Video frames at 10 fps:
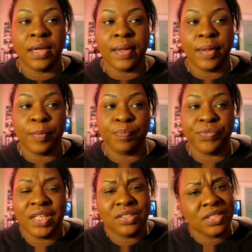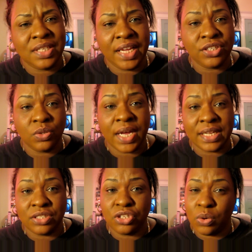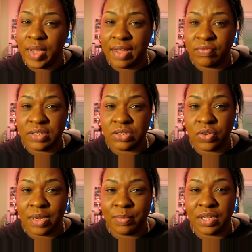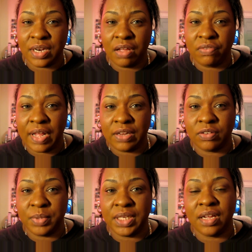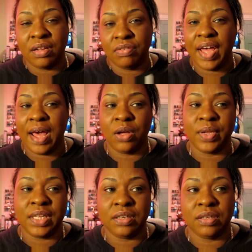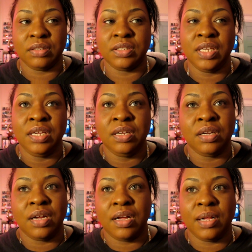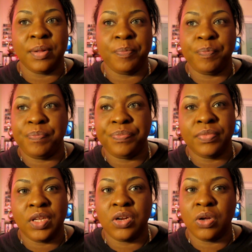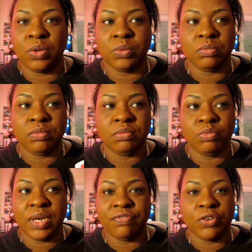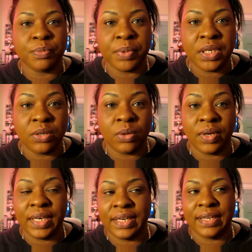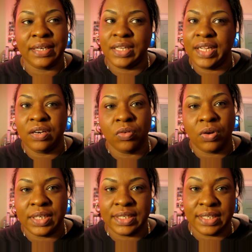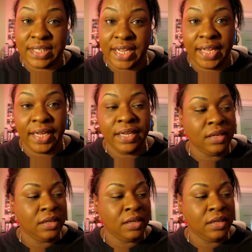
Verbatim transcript: Um, and just in case you guys don't have Instagram and you're not following me of how it looked um, you know, when I first put it on and then later on in the day,